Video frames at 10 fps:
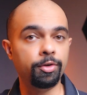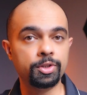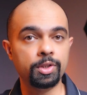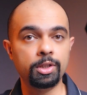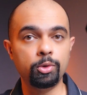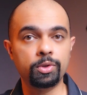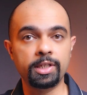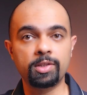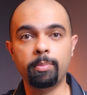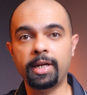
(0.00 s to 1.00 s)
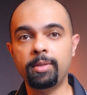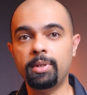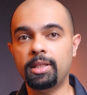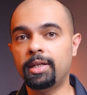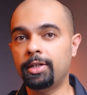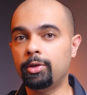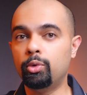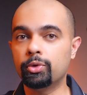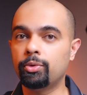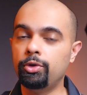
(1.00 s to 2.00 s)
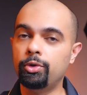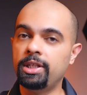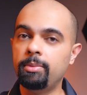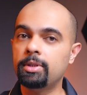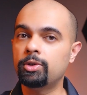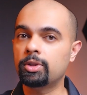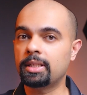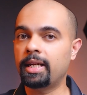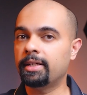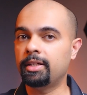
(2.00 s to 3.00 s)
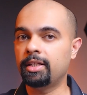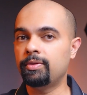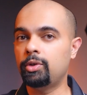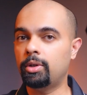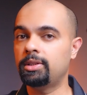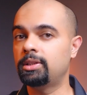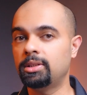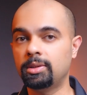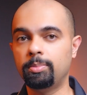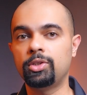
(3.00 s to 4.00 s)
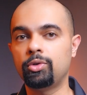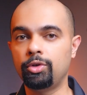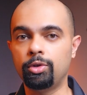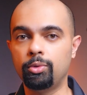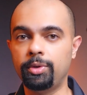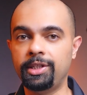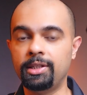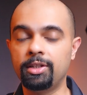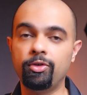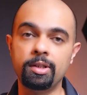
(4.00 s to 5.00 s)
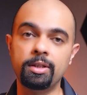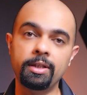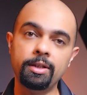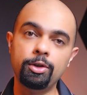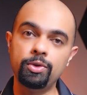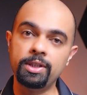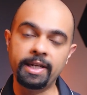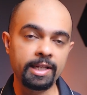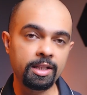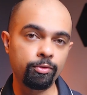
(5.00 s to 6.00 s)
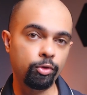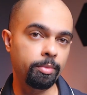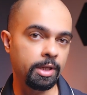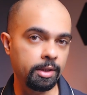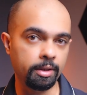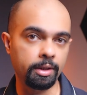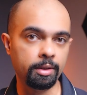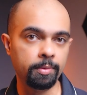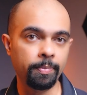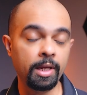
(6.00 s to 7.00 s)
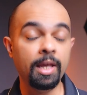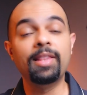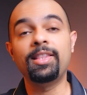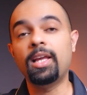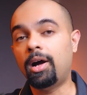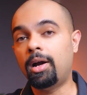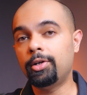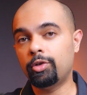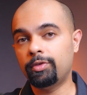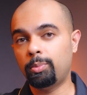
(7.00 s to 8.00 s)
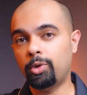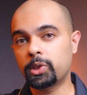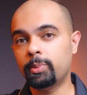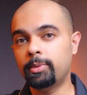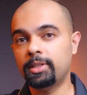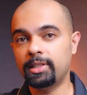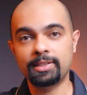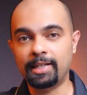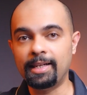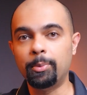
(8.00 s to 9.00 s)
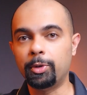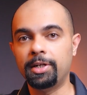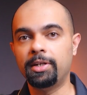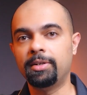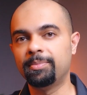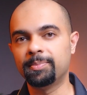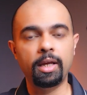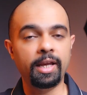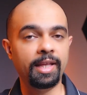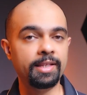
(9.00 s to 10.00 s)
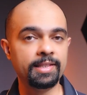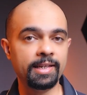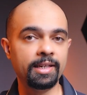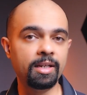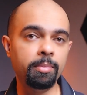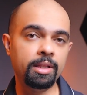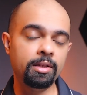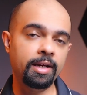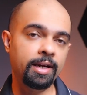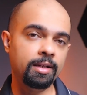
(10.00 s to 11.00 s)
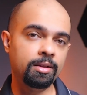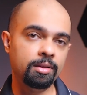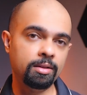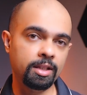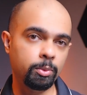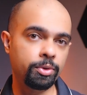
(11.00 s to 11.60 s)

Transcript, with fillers: interesting use case might be that it goes through your emails or Slack and gives you answers based on your own data rather than using anything from the internet. The art of the possible is unlimited here. And the second method at level